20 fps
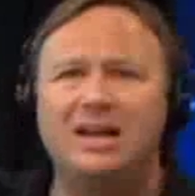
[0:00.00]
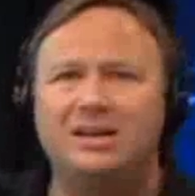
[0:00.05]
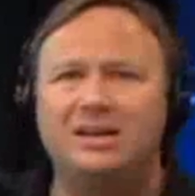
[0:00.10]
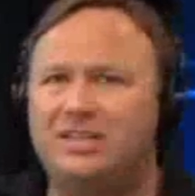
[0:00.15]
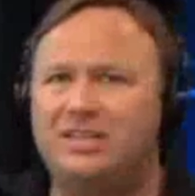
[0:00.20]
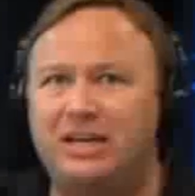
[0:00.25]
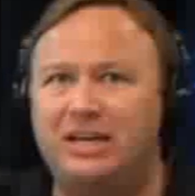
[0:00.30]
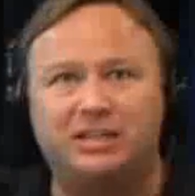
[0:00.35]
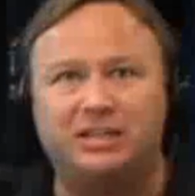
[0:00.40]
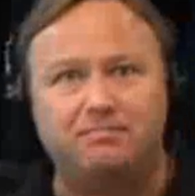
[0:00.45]

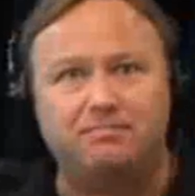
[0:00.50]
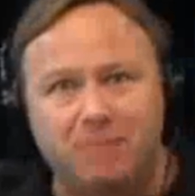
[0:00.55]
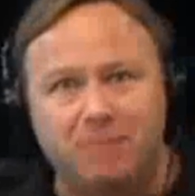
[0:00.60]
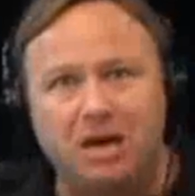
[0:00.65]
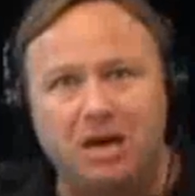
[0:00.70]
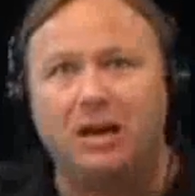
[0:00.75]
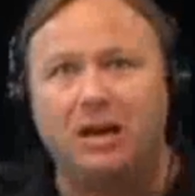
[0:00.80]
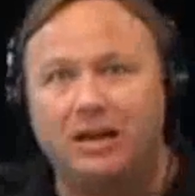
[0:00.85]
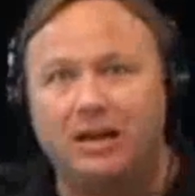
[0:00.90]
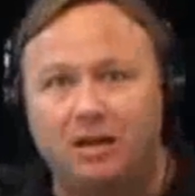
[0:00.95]
See, it's
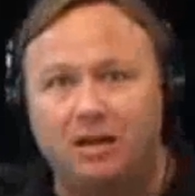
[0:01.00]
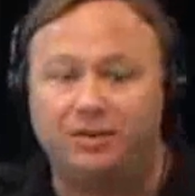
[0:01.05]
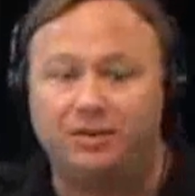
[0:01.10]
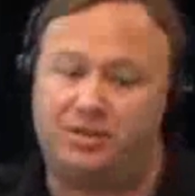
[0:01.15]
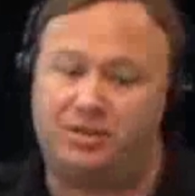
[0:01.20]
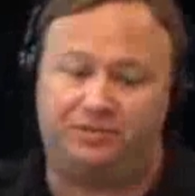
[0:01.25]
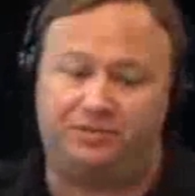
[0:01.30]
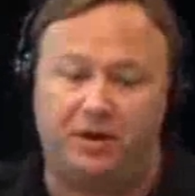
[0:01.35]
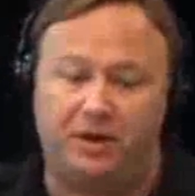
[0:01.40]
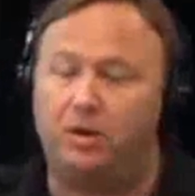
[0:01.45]
mental
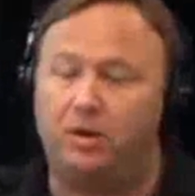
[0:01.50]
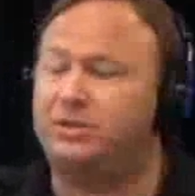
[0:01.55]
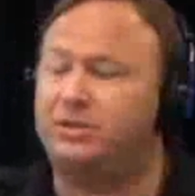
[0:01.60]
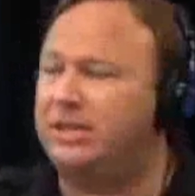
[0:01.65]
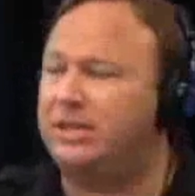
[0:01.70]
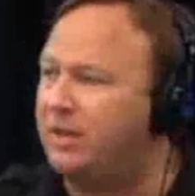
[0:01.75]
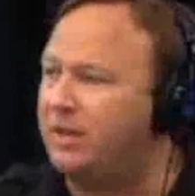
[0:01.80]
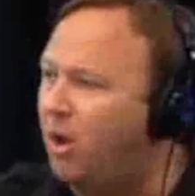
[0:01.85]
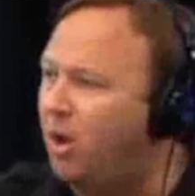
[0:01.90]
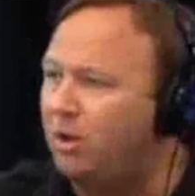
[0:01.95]
illness,
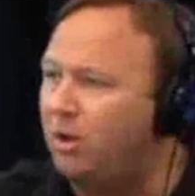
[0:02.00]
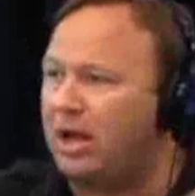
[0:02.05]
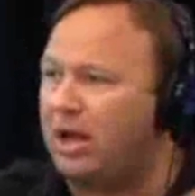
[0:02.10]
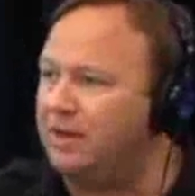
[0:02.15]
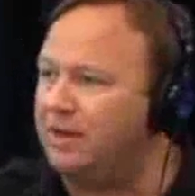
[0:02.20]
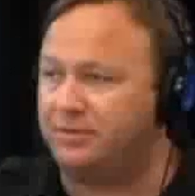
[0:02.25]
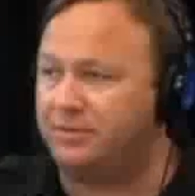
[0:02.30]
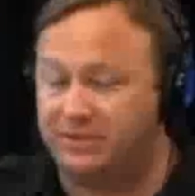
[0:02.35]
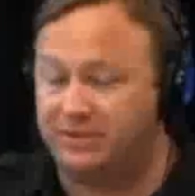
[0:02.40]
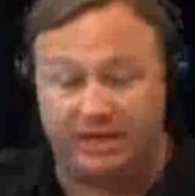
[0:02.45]
folks. The whole
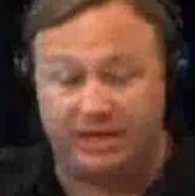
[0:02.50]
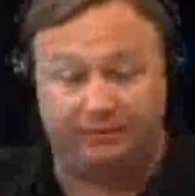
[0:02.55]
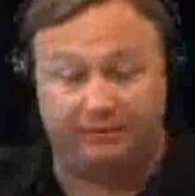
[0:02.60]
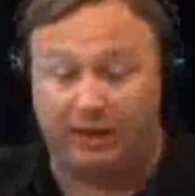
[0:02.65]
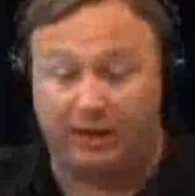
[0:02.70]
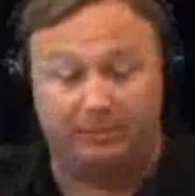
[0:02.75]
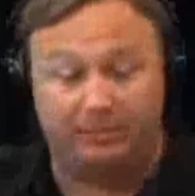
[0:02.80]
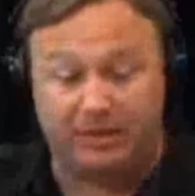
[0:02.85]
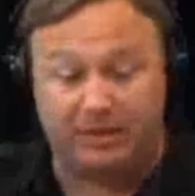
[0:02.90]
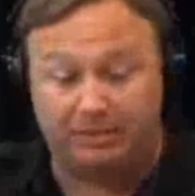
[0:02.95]
country's
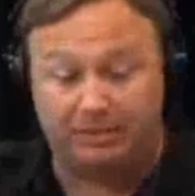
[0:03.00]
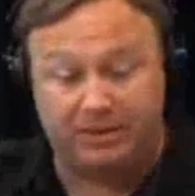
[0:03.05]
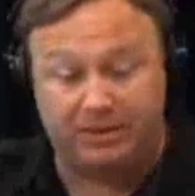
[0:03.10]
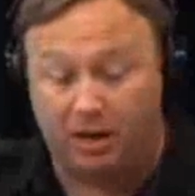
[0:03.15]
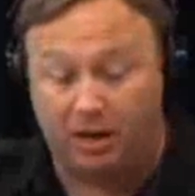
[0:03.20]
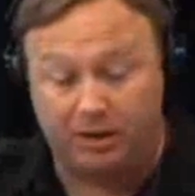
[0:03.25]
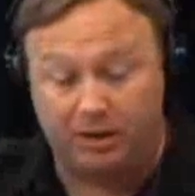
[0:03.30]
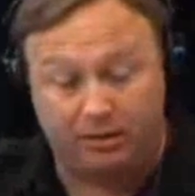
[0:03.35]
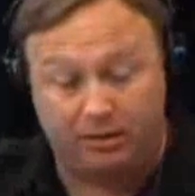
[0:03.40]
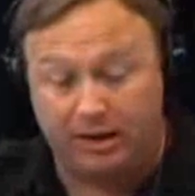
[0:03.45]
evil. I'm
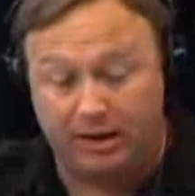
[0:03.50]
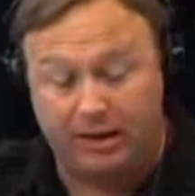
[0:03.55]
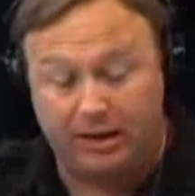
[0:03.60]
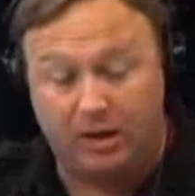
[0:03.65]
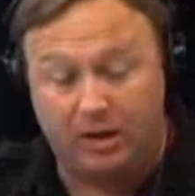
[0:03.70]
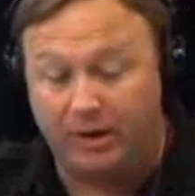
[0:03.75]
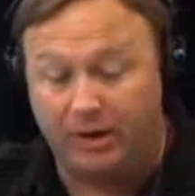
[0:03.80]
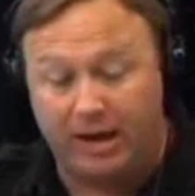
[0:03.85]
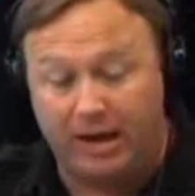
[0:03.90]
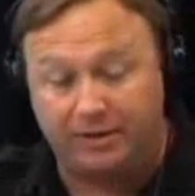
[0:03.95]
telling you right
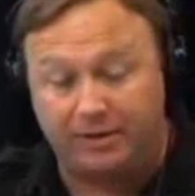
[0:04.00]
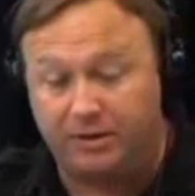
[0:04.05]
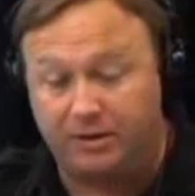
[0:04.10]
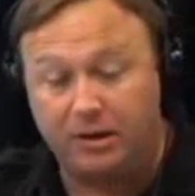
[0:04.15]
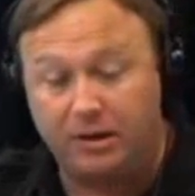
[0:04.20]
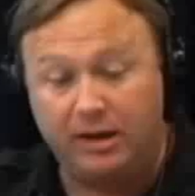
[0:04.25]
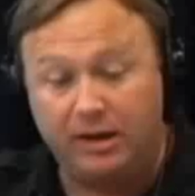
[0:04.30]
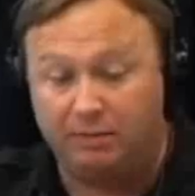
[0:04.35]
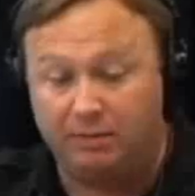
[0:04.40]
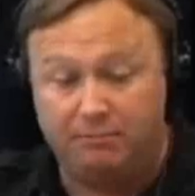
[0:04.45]
now. We got
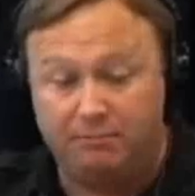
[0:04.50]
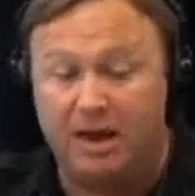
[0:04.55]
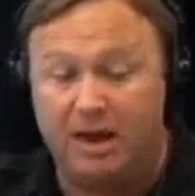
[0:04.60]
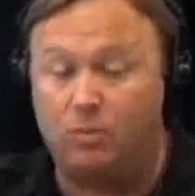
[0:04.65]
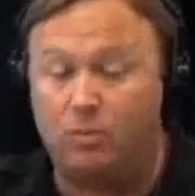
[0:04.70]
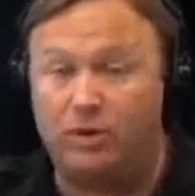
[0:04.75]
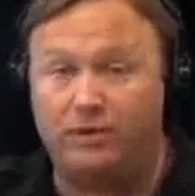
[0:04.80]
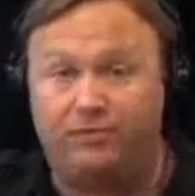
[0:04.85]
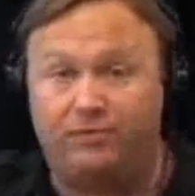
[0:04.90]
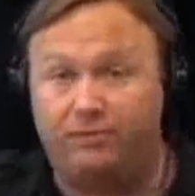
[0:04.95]
to
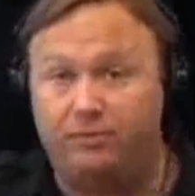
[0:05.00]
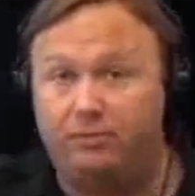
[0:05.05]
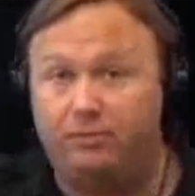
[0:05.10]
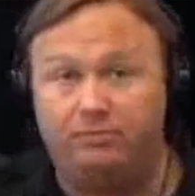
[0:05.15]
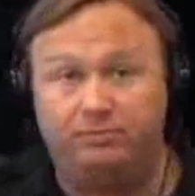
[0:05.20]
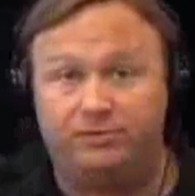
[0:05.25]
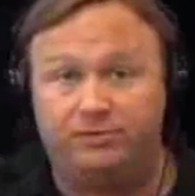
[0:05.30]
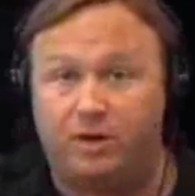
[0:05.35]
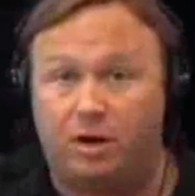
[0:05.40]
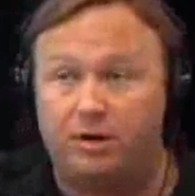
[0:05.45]
admit we've
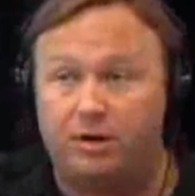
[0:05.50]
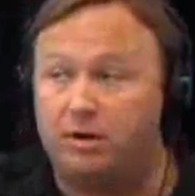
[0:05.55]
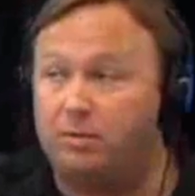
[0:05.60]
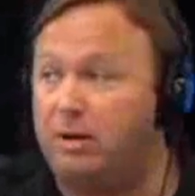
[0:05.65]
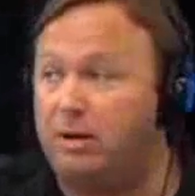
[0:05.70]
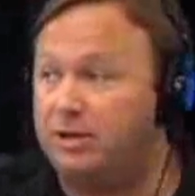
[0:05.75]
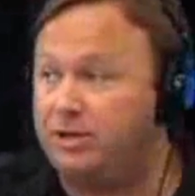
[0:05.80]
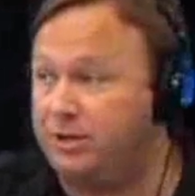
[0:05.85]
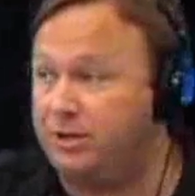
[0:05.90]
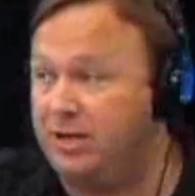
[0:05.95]
turned into
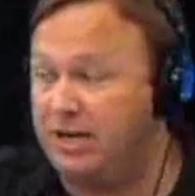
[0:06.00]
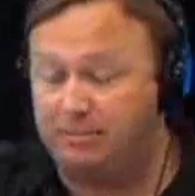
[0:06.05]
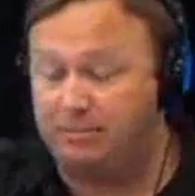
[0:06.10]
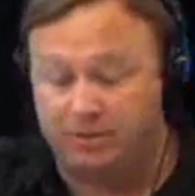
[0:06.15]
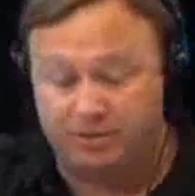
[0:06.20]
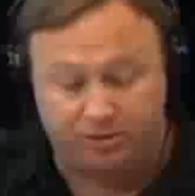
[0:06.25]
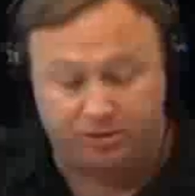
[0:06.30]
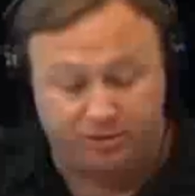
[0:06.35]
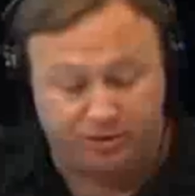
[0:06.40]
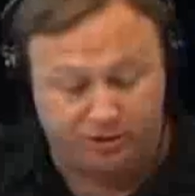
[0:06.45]
a bunch of
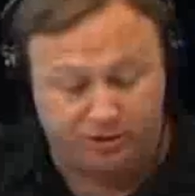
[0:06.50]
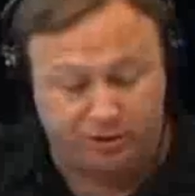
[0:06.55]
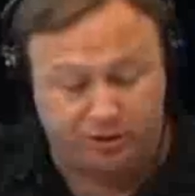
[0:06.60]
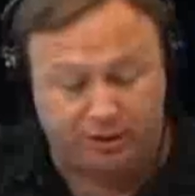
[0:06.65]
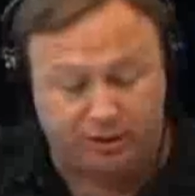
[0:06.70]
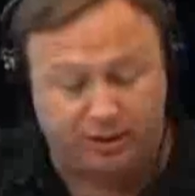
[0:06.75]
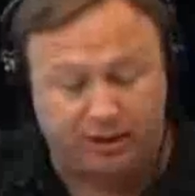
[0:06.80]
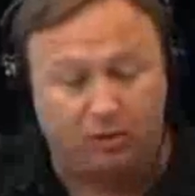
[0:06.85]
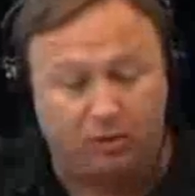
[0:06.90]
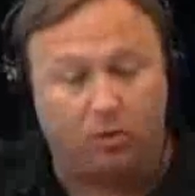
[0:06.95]
demons. This is
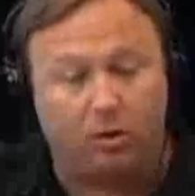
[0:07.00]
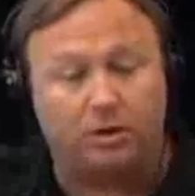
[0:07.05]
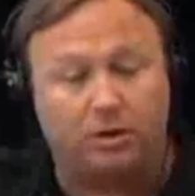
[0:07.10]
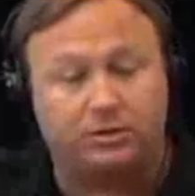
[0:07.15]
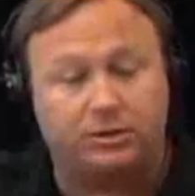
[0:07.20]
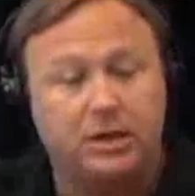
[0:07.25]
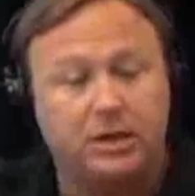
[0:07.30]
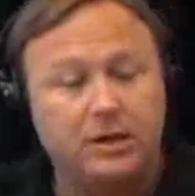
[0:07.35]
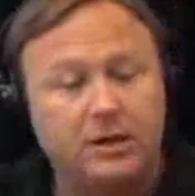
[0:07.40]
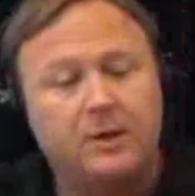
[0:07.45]
just going to get
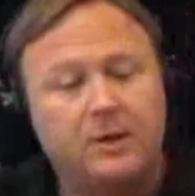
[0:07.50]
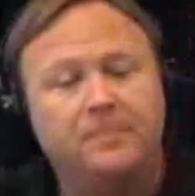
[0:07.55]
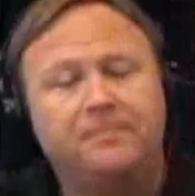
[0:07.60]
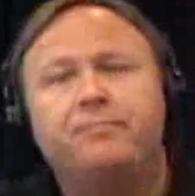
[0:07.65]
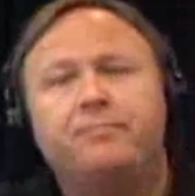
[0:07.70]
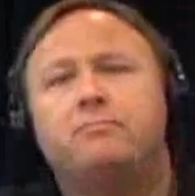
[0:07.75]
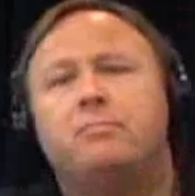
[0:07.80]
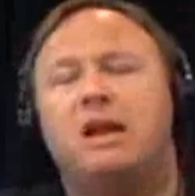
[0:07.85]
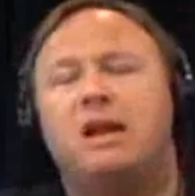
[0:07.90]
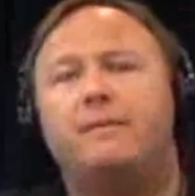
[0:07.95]
worse.
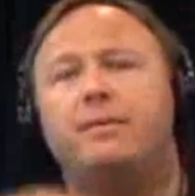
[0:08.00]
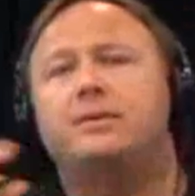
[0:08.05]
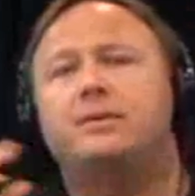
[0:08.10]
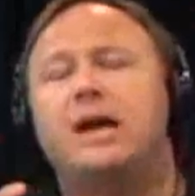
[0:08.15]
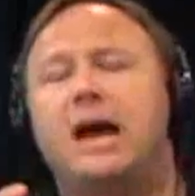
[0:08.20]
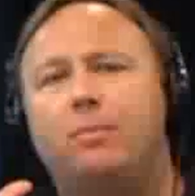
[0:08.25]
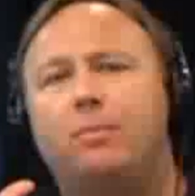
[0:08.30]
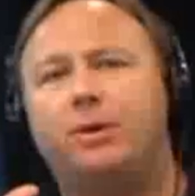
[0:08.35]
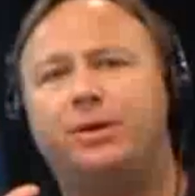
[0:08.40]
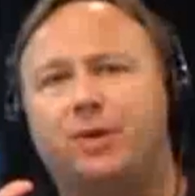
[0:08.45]
But every
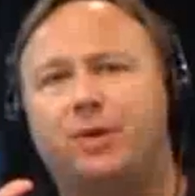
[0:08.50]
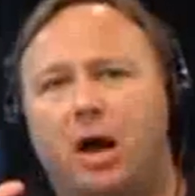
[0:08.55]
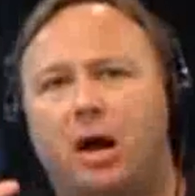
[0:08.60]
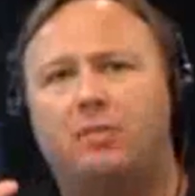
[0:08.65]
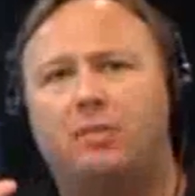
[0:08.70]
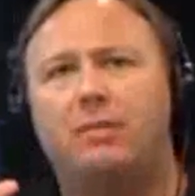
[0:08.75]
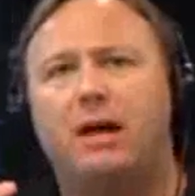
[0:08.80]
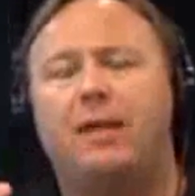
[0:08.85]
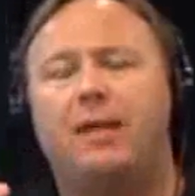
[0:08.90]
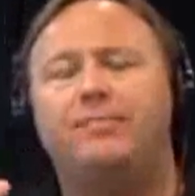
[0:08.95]
time we
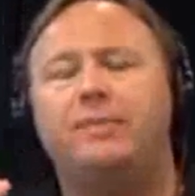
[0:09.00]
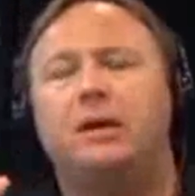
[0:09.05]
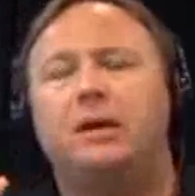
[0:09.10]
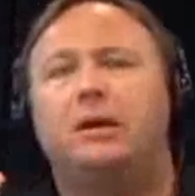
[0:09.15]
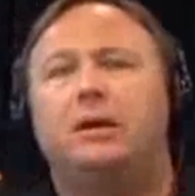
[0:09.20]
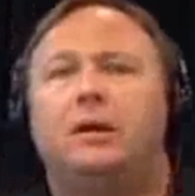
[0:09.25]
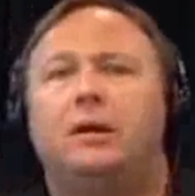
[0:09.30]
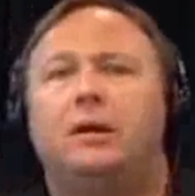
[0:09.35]
talk about,